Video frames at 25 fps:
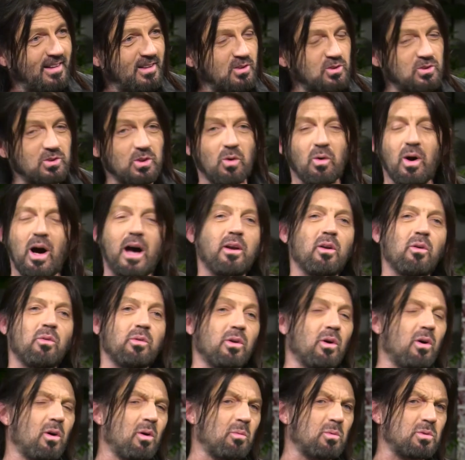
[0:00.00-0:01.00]
So I
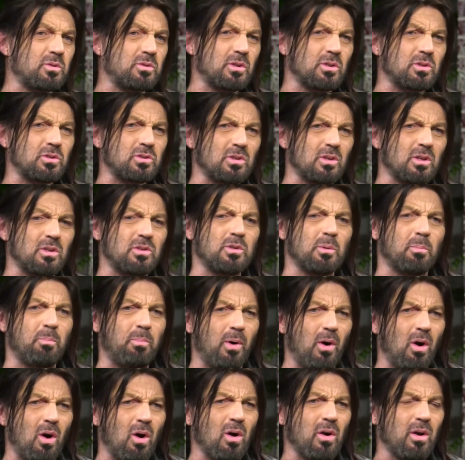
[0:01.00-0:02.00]
don't know, it was just such a
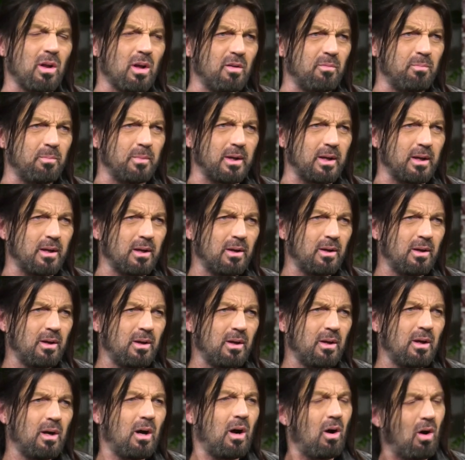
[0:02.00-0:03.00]
part of me
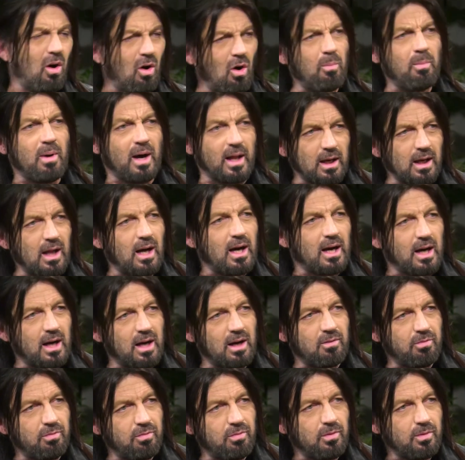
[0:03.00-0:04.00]
all my
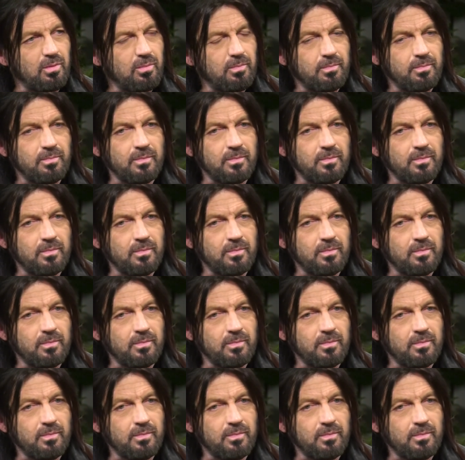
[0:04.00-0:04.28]
life.